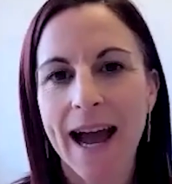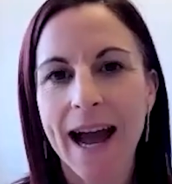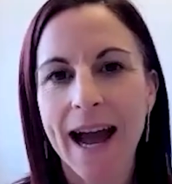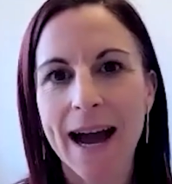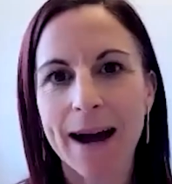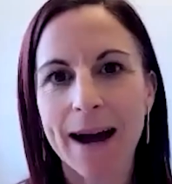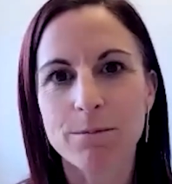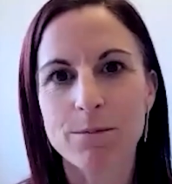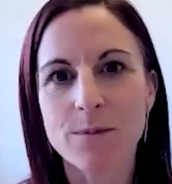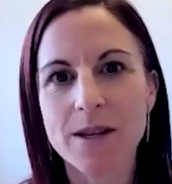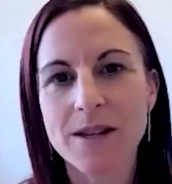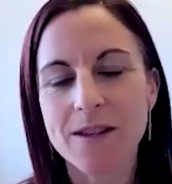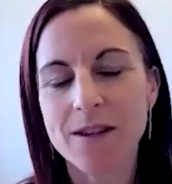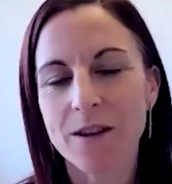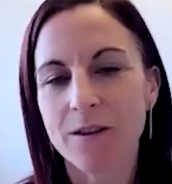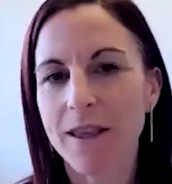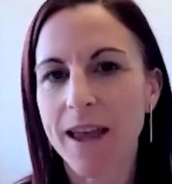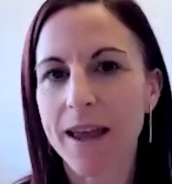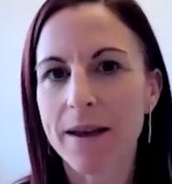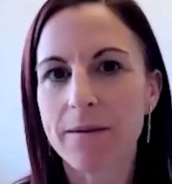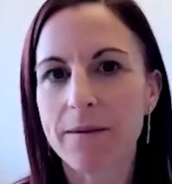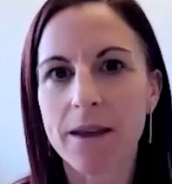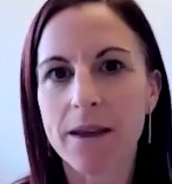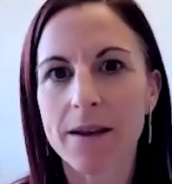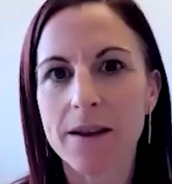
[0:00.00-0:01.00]
so
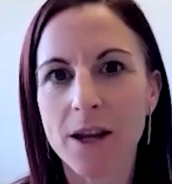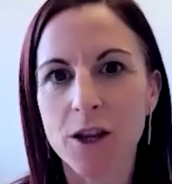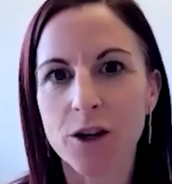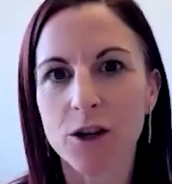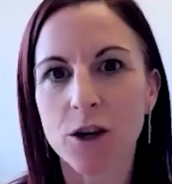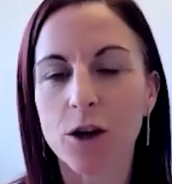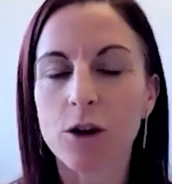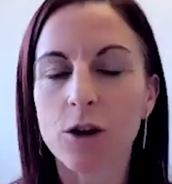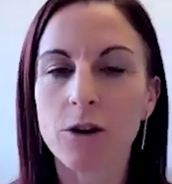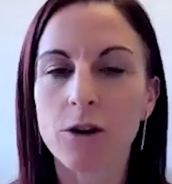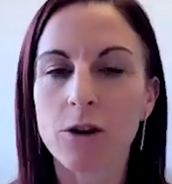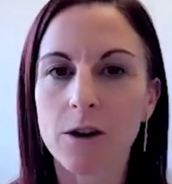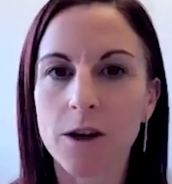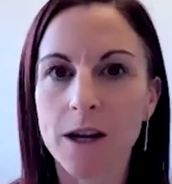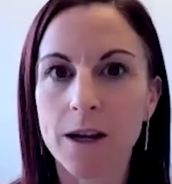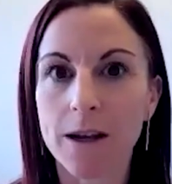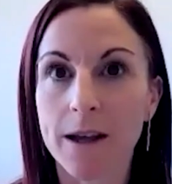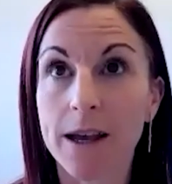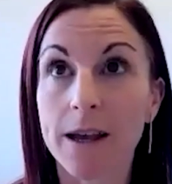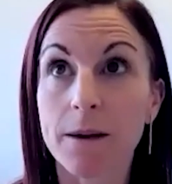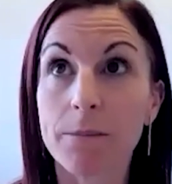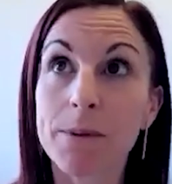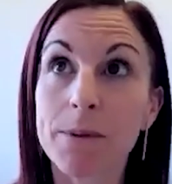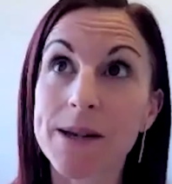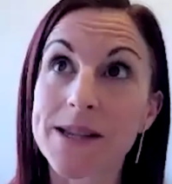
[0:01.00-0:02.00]
that
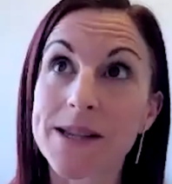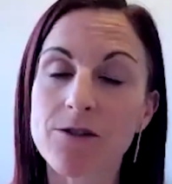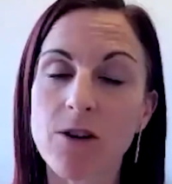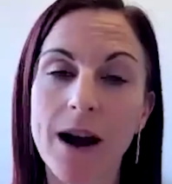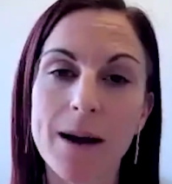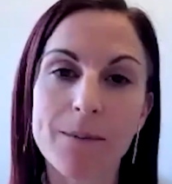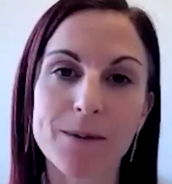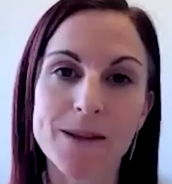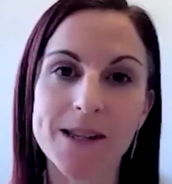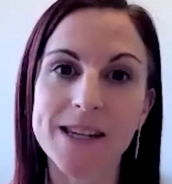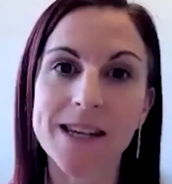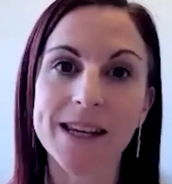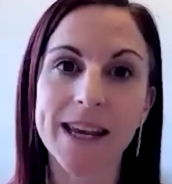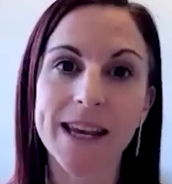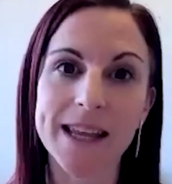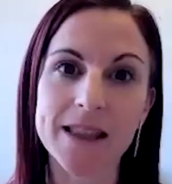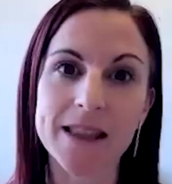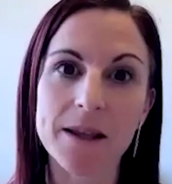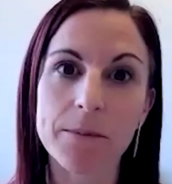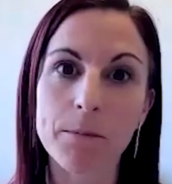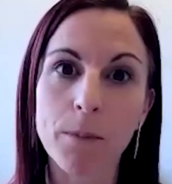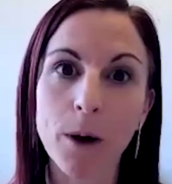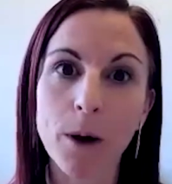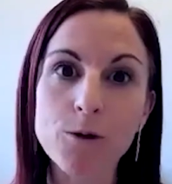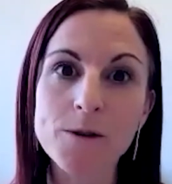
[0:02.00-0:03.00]
prescribers can get
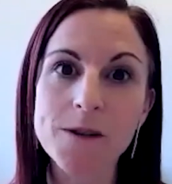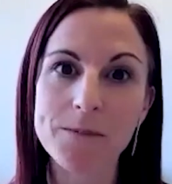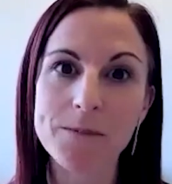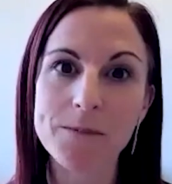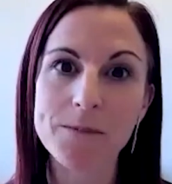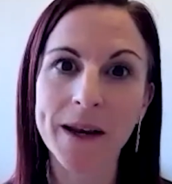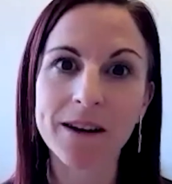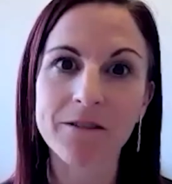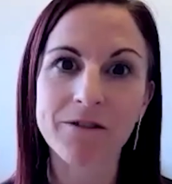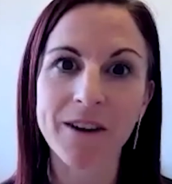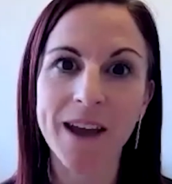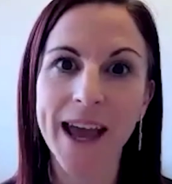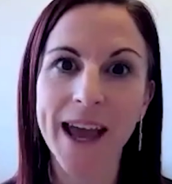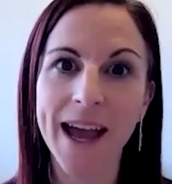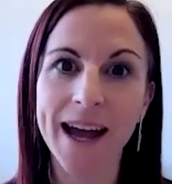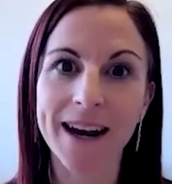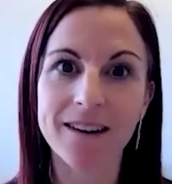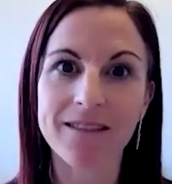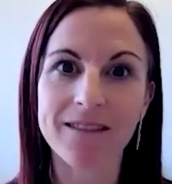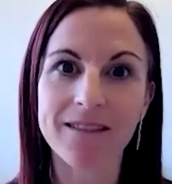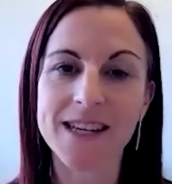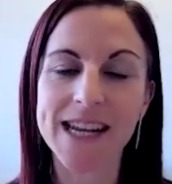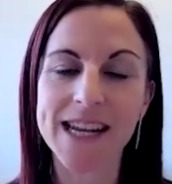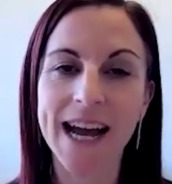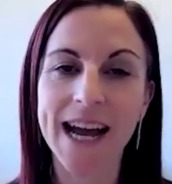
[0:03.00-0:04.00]
the most benefit out
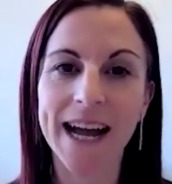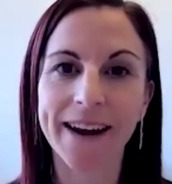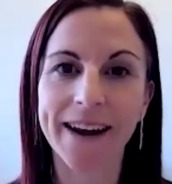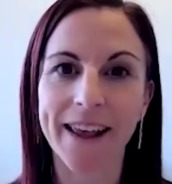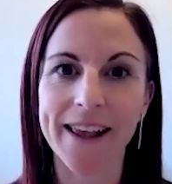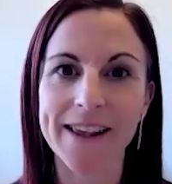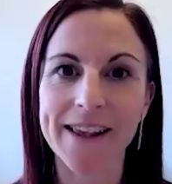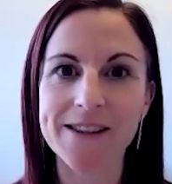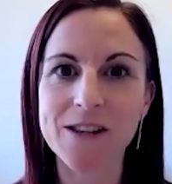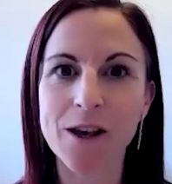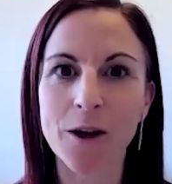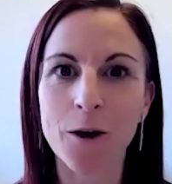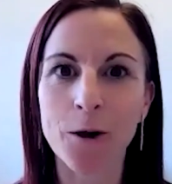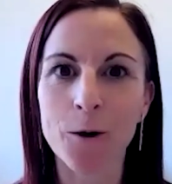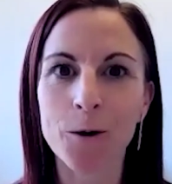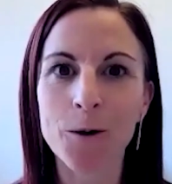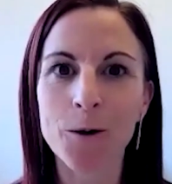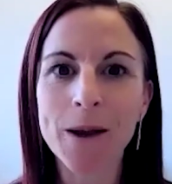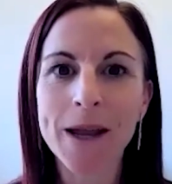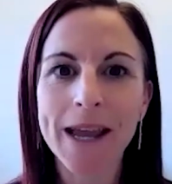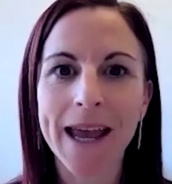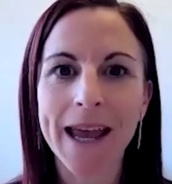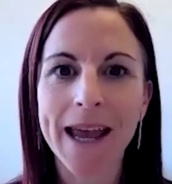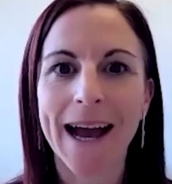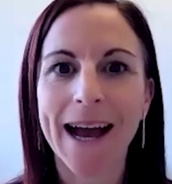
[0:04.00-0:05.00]
of the data. So
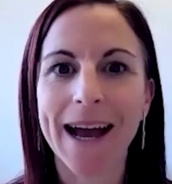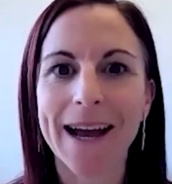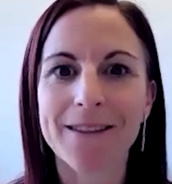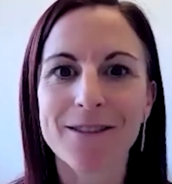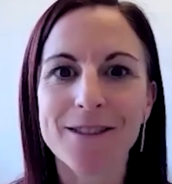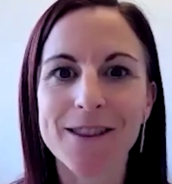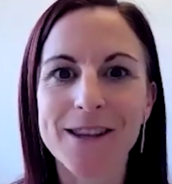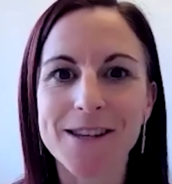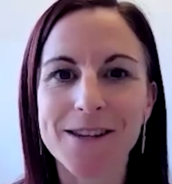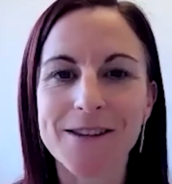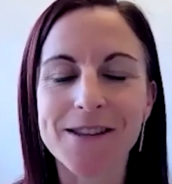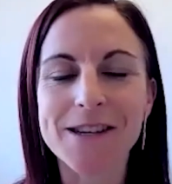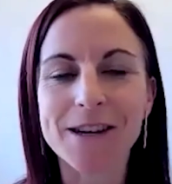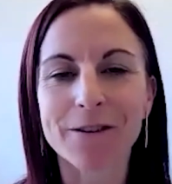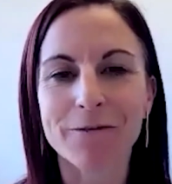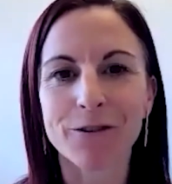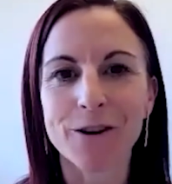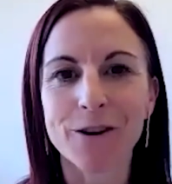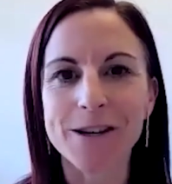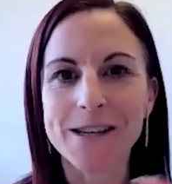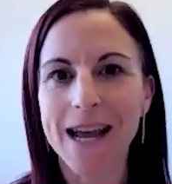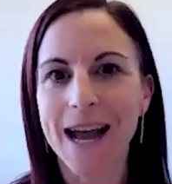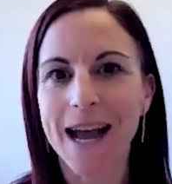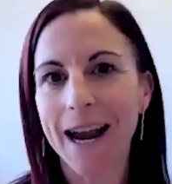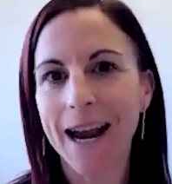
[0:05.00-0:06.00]
there's
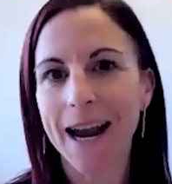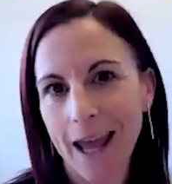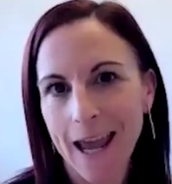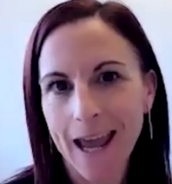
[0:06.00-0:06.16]
different data